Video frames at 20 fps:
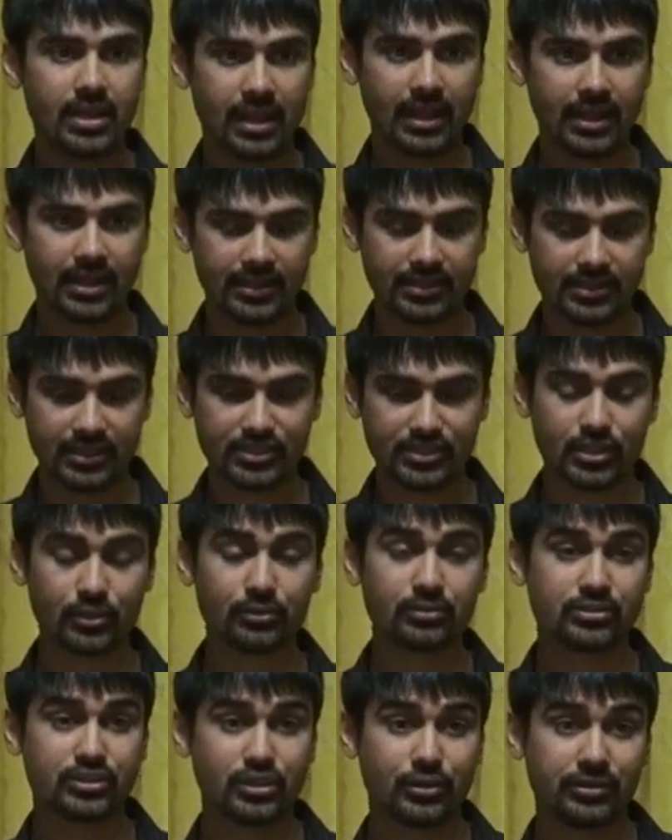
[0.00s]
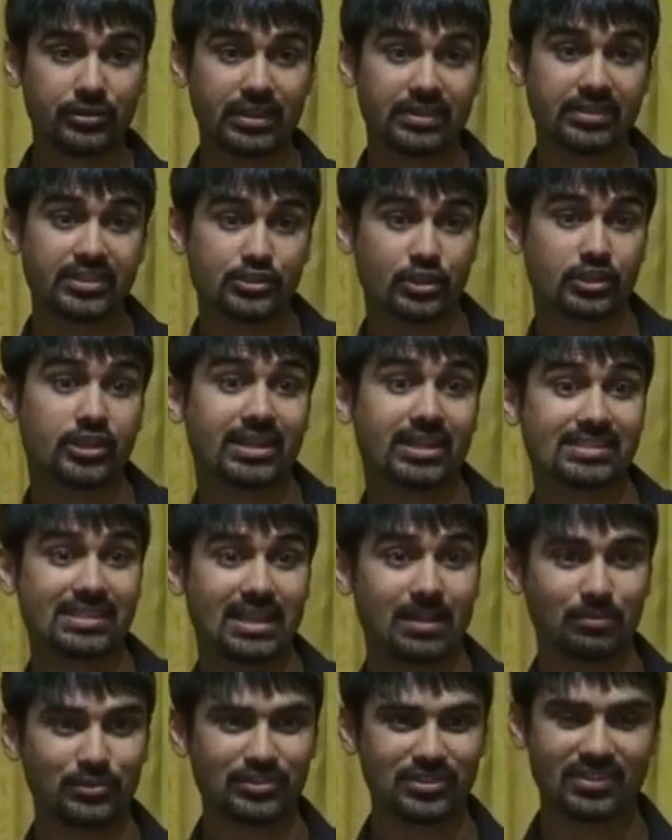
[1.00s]
and, and show, show you that these are good
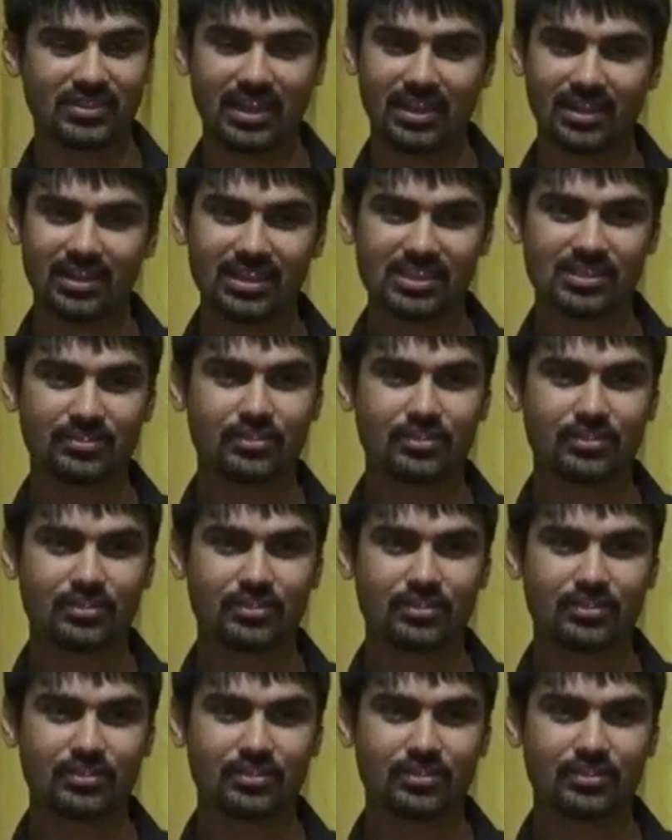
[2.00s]
examples of that. It's the